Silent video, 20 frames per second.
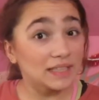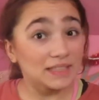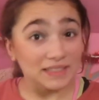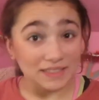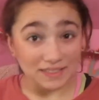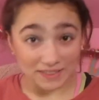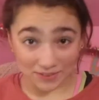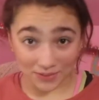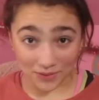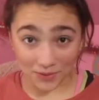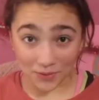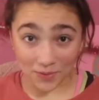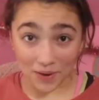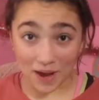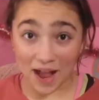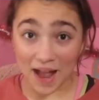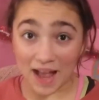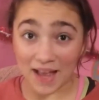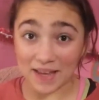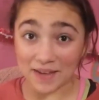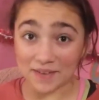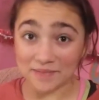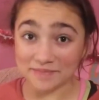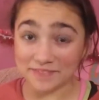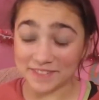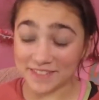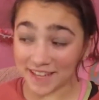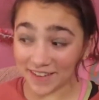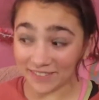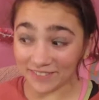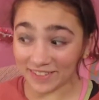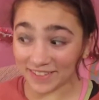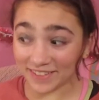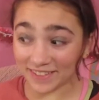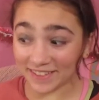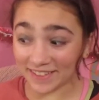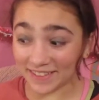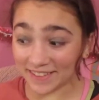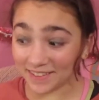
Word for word: So I am definitely